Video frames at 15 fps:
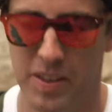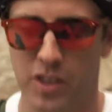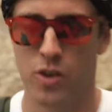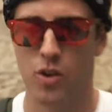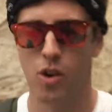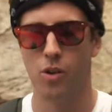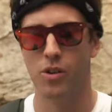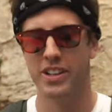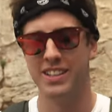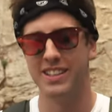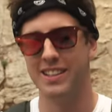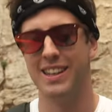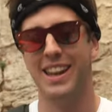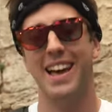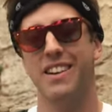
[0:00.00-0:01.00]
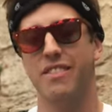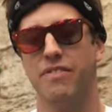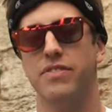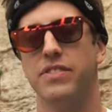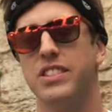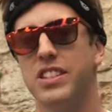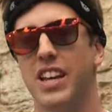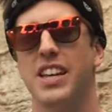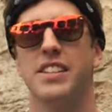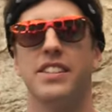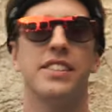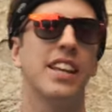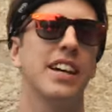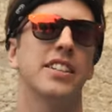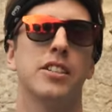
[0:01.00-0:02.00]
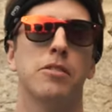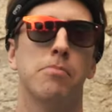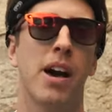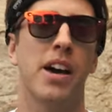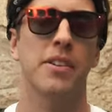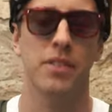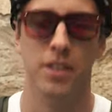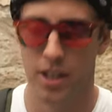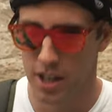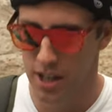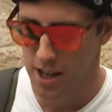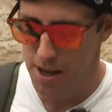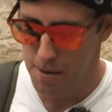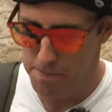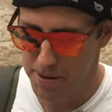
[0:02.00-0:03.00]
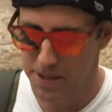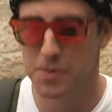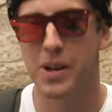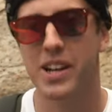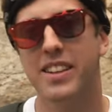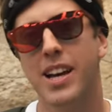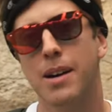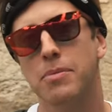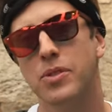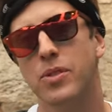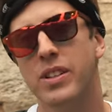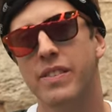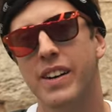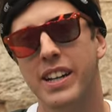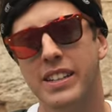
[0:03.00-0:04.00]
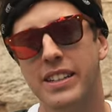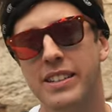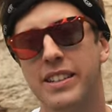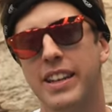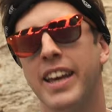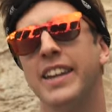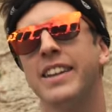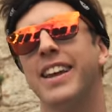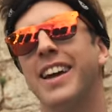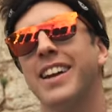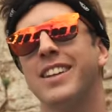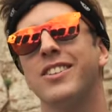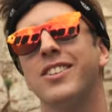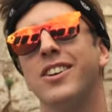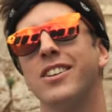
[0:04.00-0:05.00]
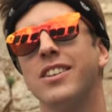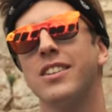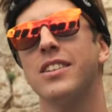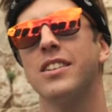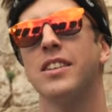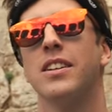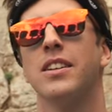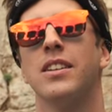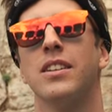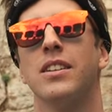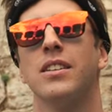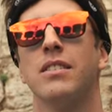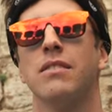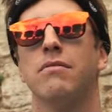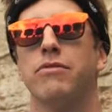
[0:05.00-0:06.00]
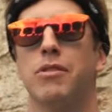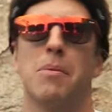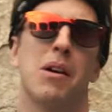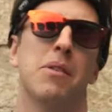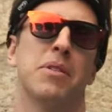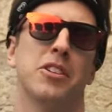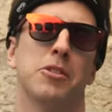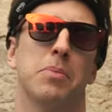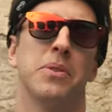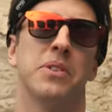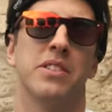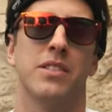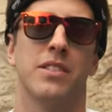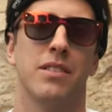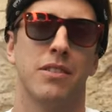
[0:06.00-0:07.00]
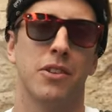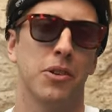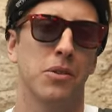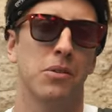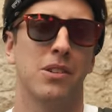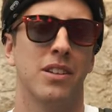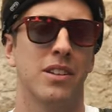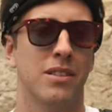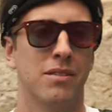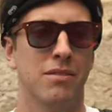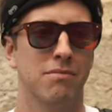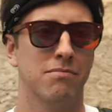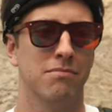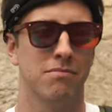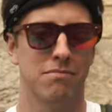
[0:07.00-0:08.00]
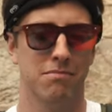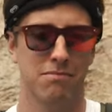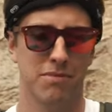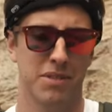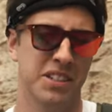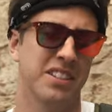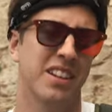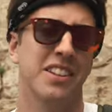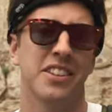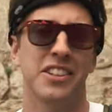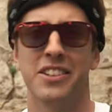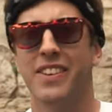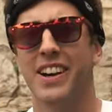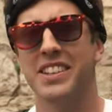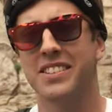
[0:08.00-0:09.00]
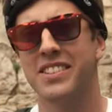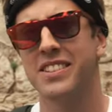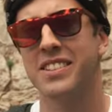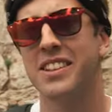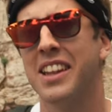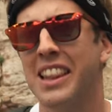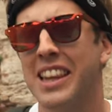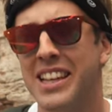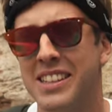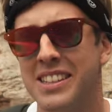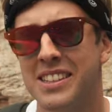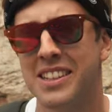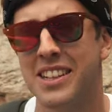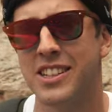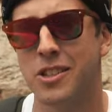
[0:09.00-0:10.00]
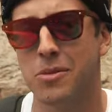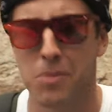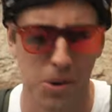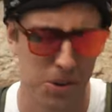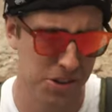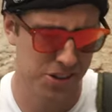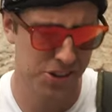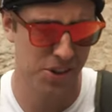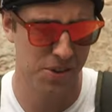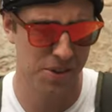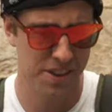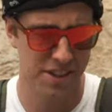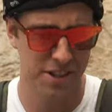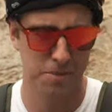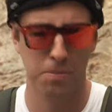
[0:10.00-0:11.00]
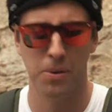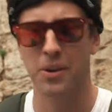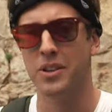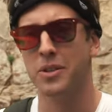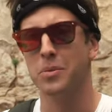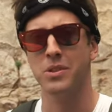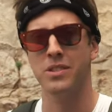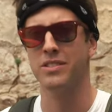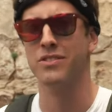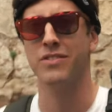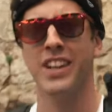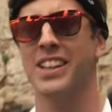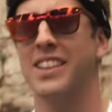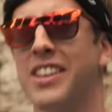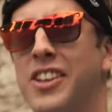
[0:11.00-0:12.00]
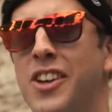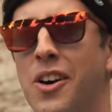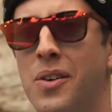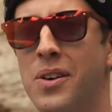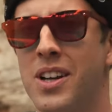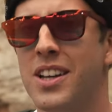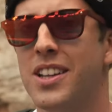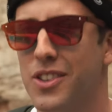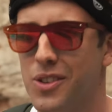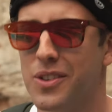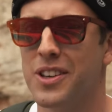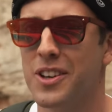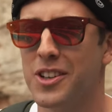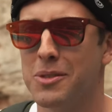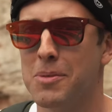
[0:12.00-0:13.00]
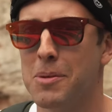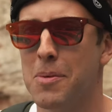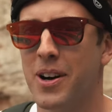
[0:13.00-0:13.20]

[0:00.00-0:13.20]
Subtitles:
you know, in life, size does matter. But when it comes to devices, and I can talk from my own experience, not only inside the devices, less is more. So this point would directly go to the Osmo